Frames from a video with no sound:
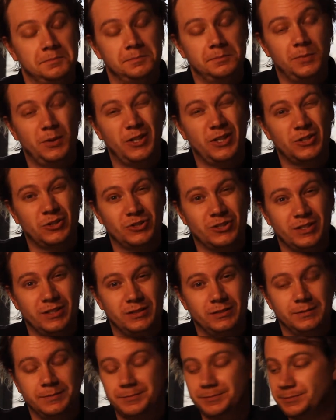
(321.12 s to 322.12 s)
pretty
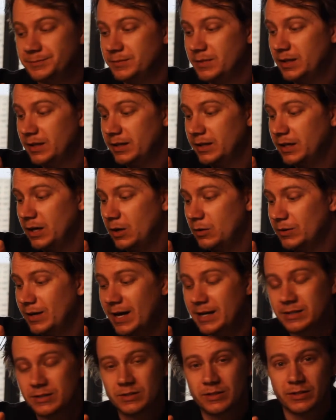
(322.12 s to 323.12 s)
interesting. You
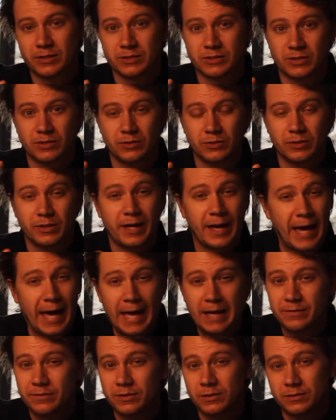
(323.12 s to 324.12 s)
know, there's only a
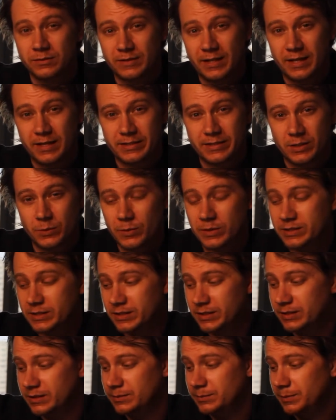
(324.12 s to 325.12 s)
handful of Tennessee
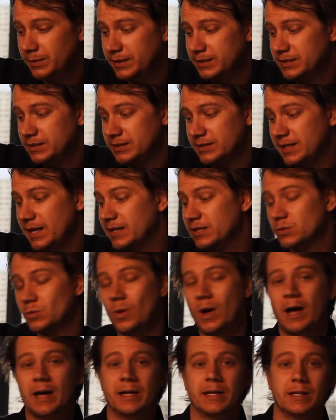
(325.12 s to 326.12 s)
whiskey places, and that is
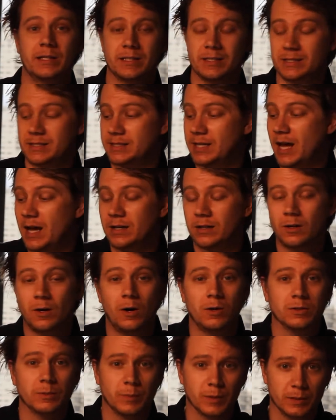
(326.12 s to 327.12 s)
why it is not
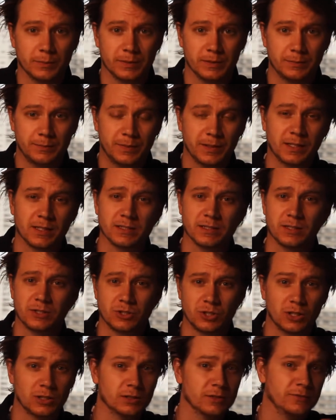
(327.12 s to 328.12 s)
called a bourbon, because of the
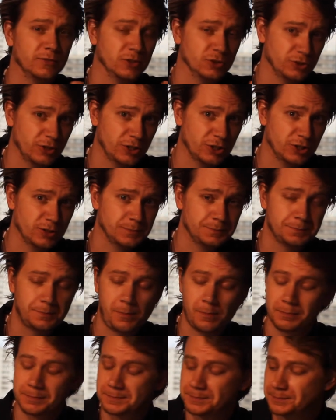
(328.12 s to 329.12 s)
charcoal filtration.
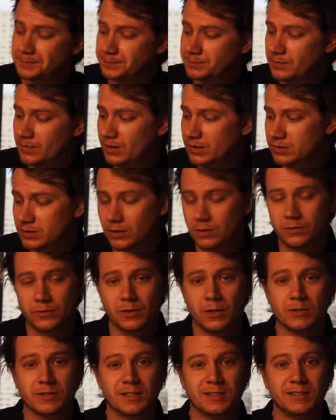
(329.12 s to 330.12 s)
So for
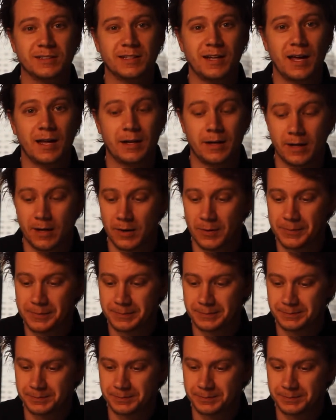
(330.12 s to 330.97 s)
those that did not know.